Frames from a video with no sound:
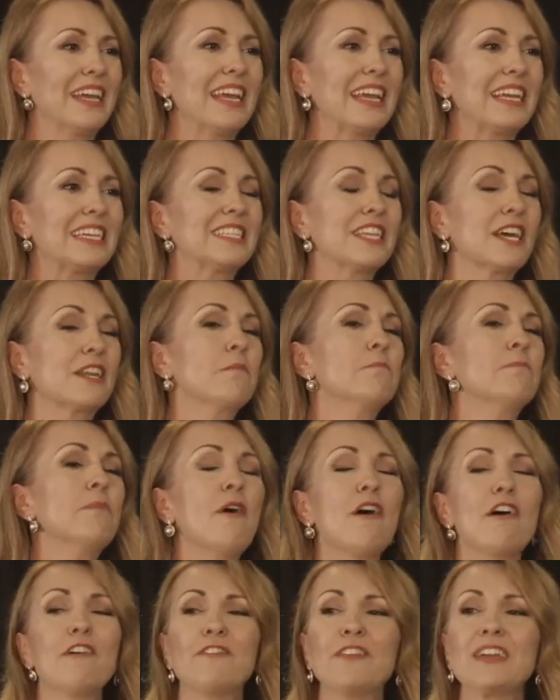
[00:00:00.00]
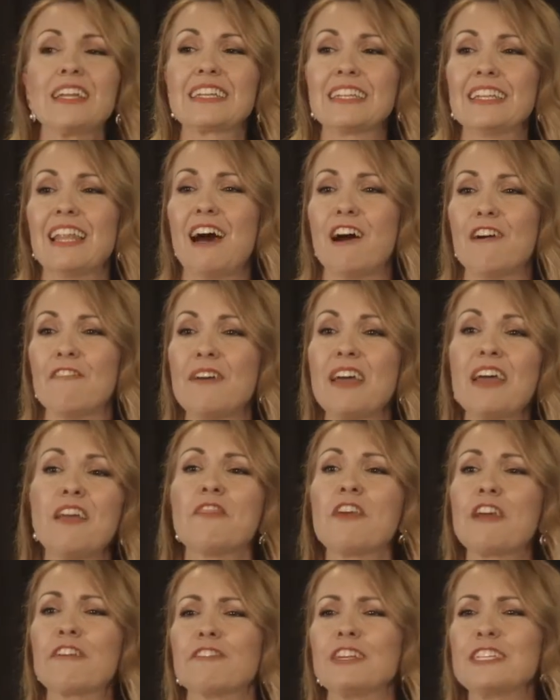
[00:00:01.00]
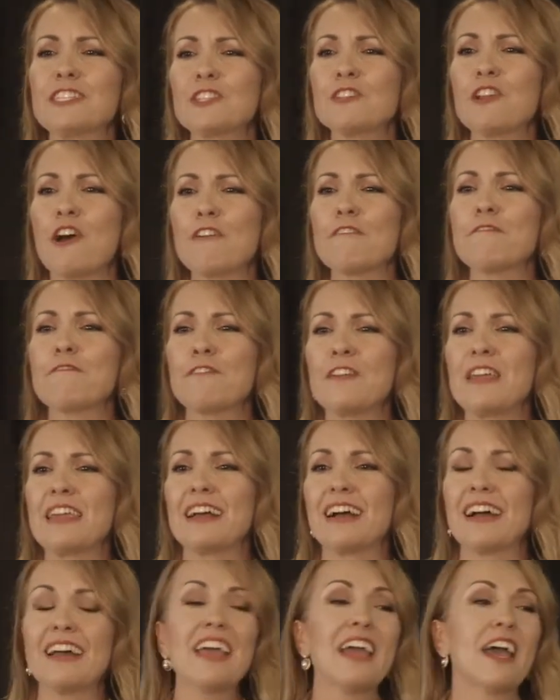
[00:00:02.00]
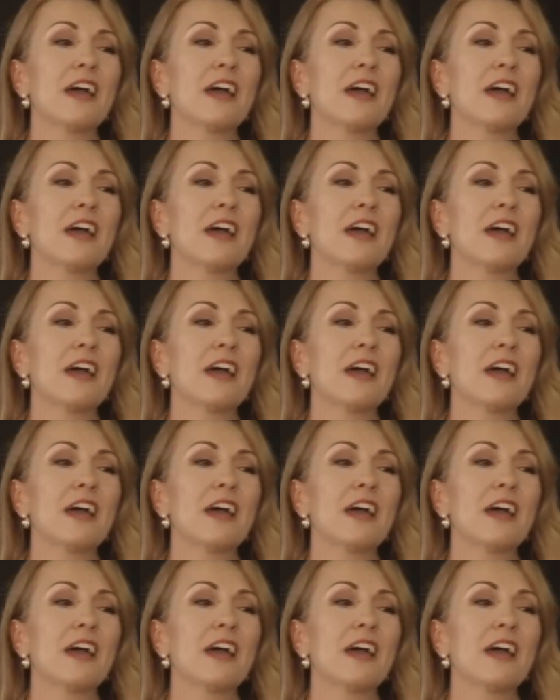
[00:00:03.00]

is that in perfect love there is no fear,